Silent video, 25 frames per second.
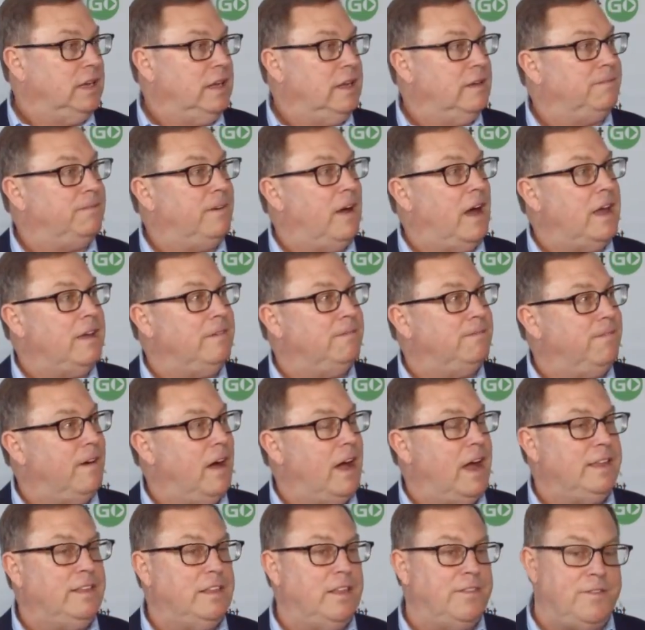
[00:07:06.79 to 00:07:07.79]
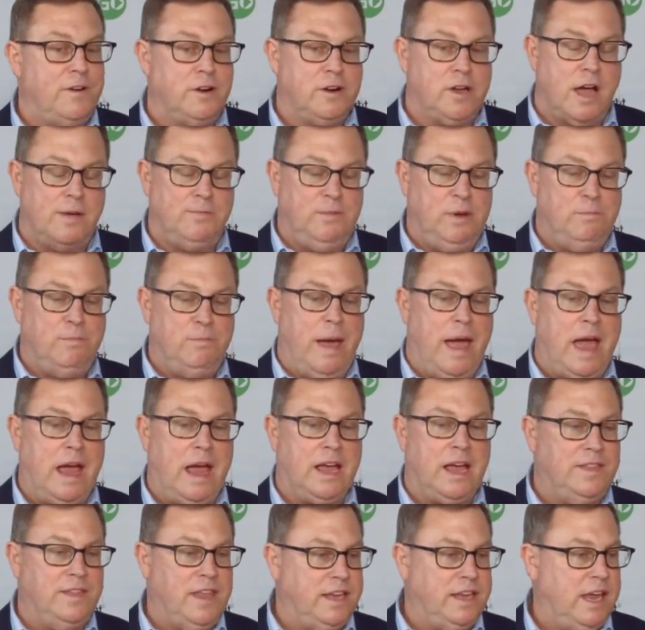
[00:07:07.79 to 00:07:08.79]
If I find that they're coming
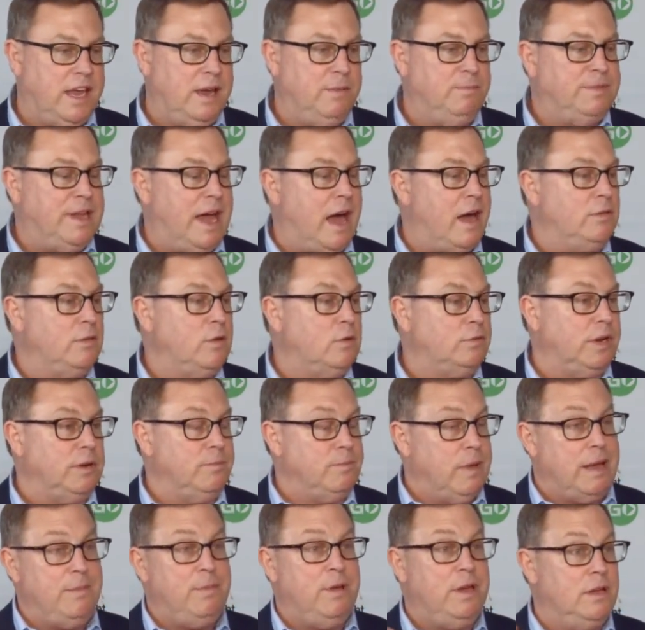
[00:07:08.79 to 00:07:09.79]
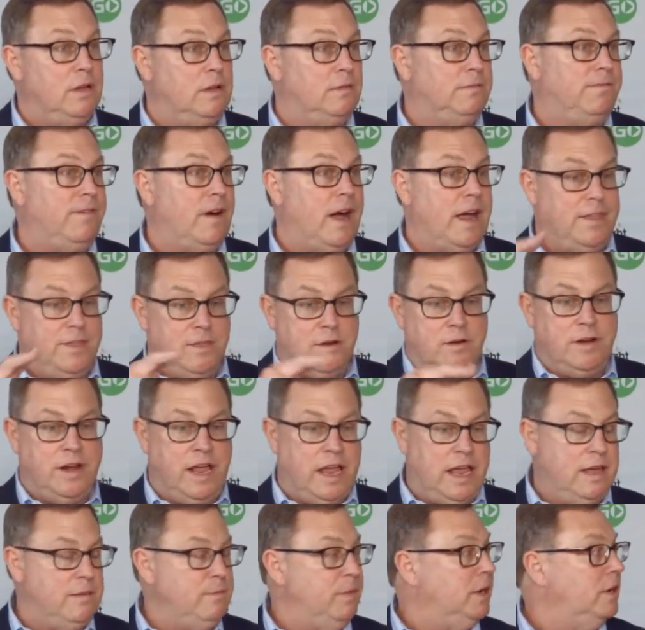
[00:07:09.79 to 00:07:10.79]
back and they keep downloading, maybe I'll find their
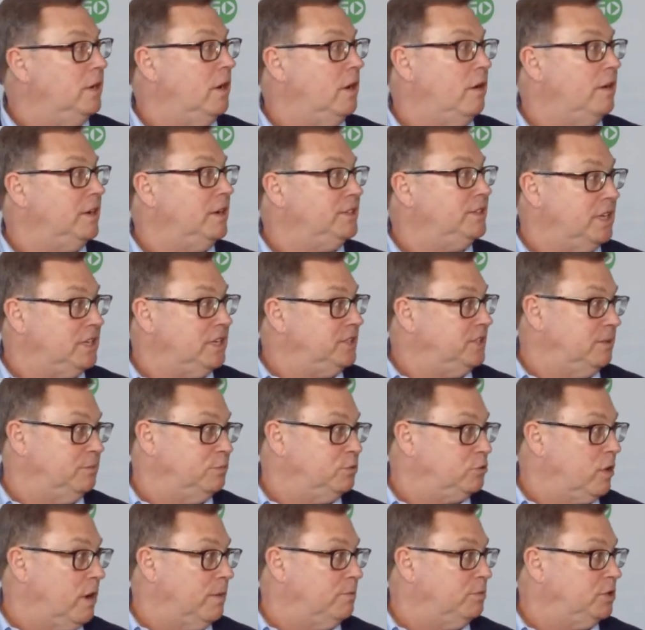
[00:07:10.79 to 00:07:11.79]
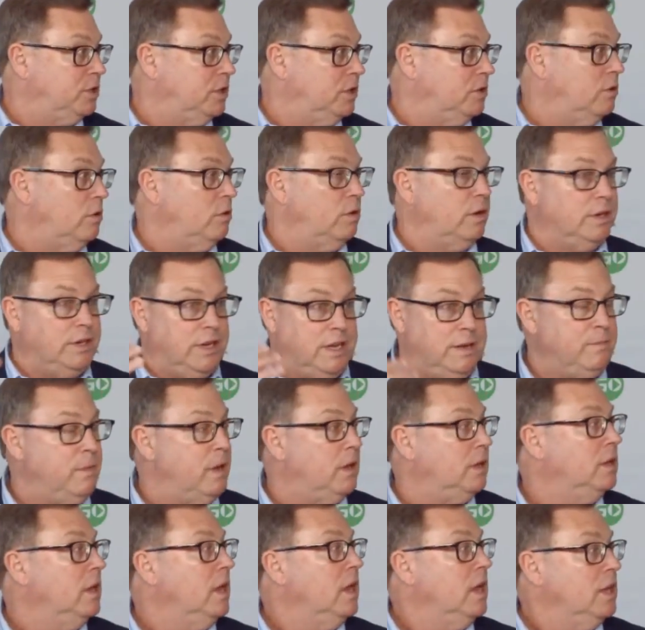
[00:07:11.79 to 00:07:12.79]
name in an RSS subscription or an
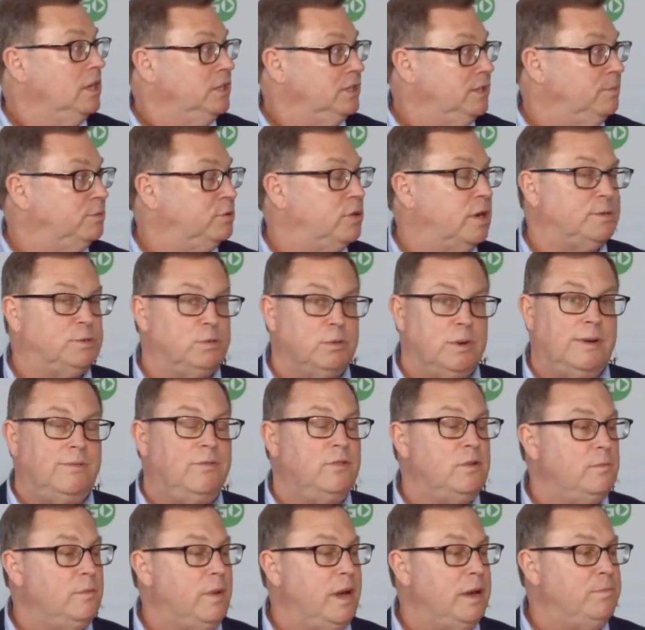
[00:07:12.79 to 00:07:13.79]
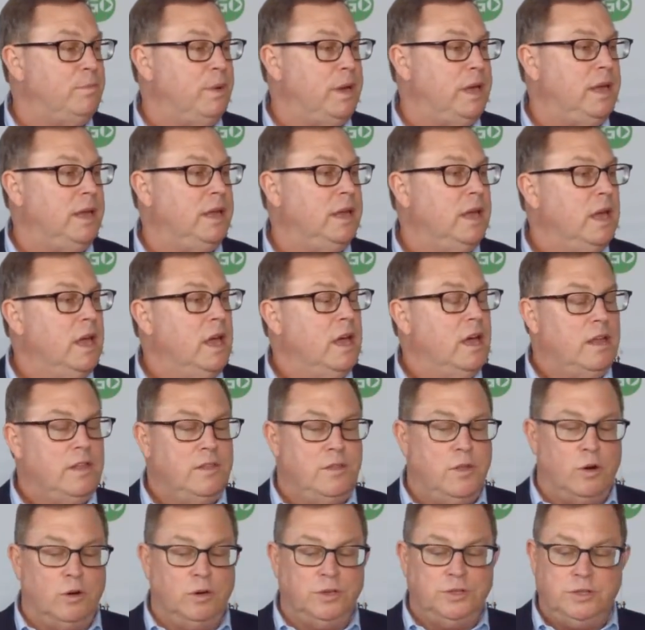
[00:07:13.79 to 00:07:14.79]
email subscription, whatever it might be,
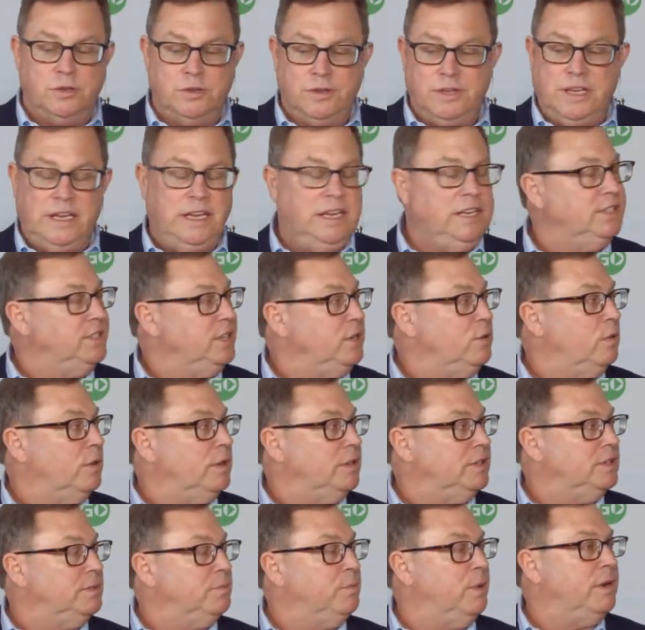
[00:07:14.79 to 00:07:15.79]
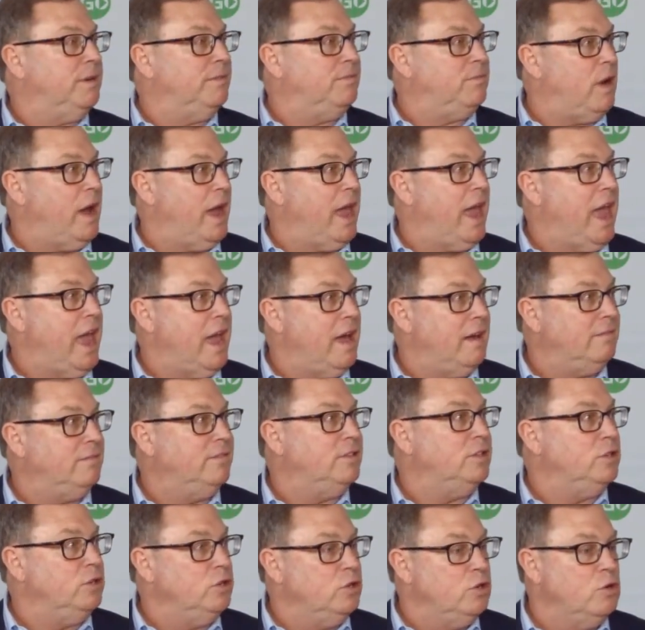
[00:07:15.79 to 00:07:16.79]
those are the easy ones. But if I
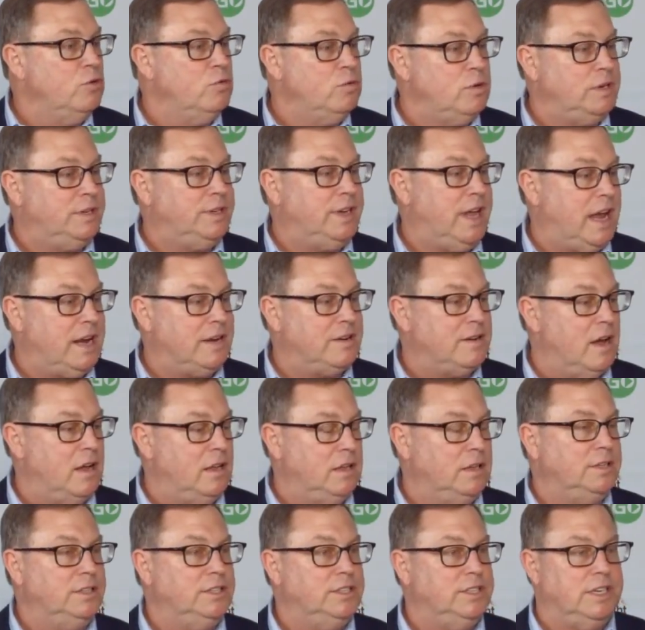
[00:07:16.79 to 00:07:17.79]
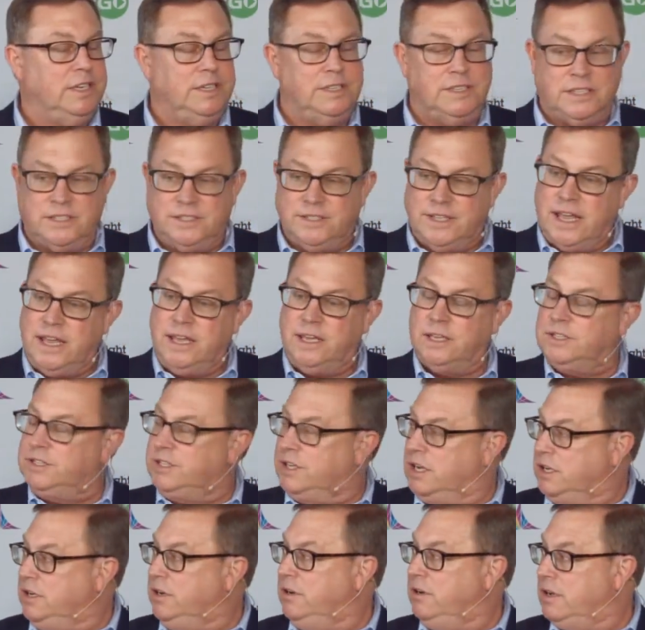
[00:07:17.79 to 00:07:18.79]
have the newer technologies as they
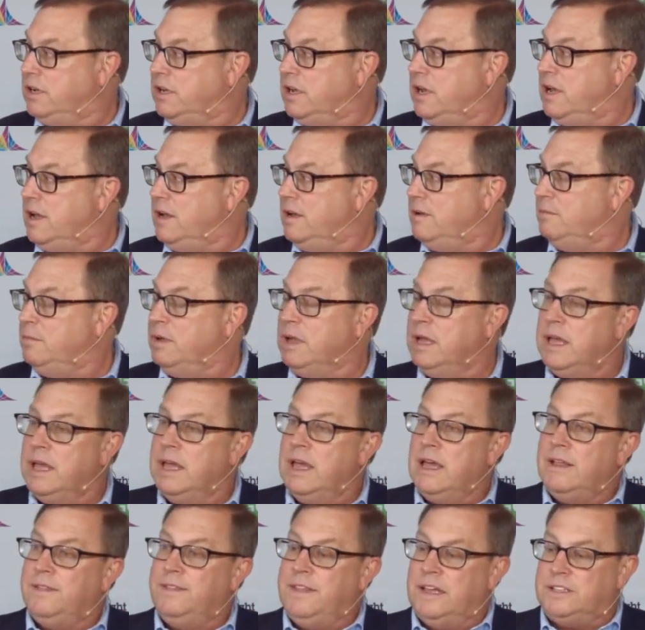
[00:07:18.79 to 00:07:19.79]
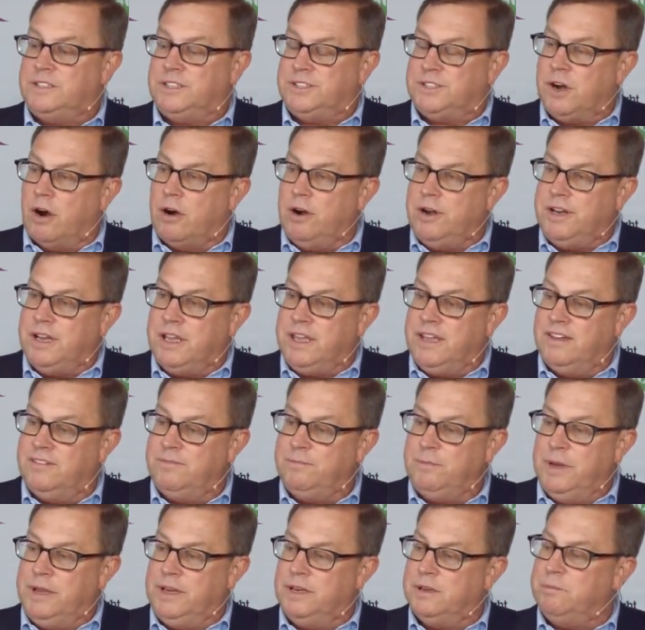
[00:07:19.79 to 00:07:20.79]
continue to come that start to
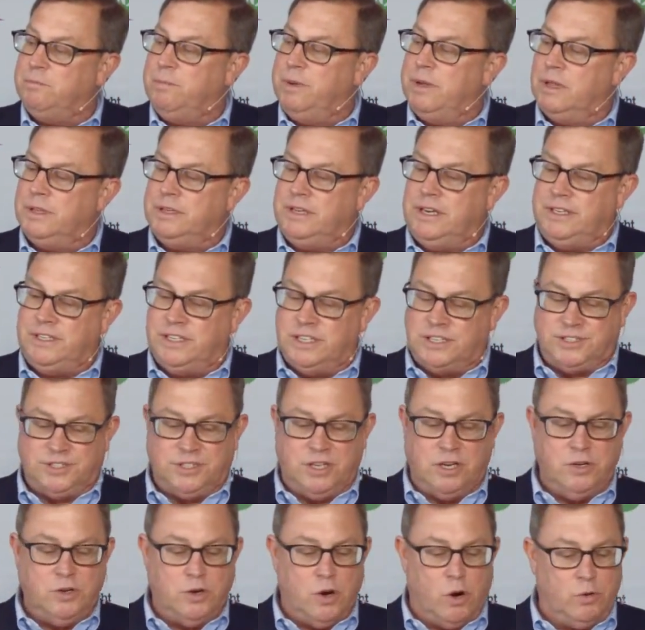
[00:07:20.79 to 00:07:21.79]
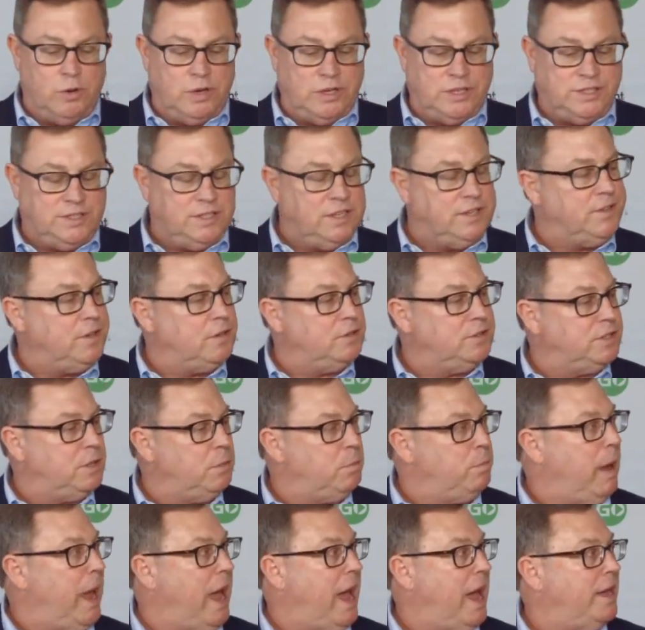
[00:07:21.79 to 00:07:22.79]
give me an ability just to notice that there's
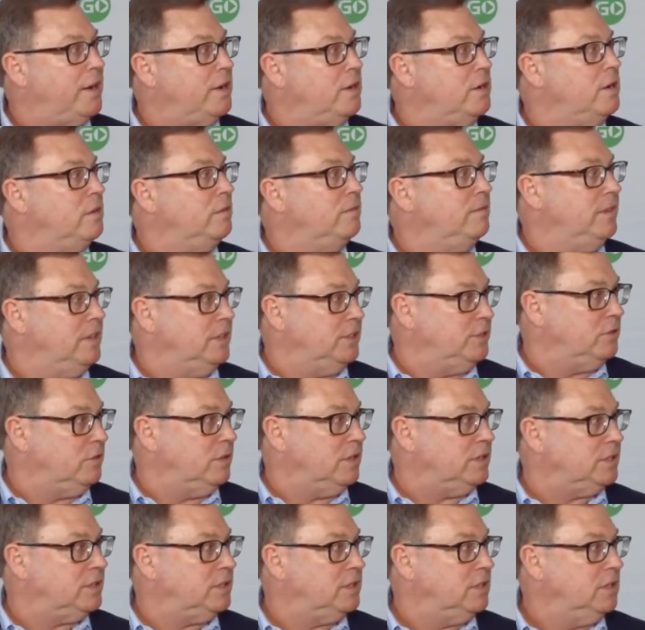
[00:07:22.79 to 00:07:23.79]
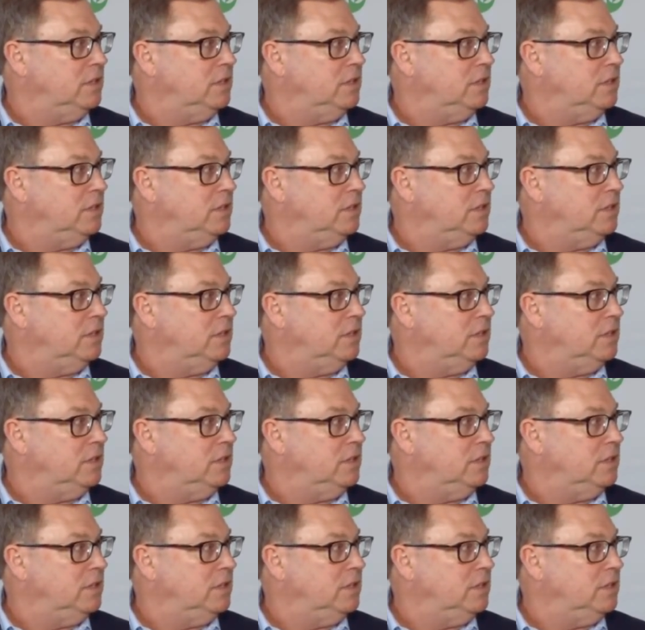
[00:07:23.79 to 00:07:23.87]
a pattern of interest,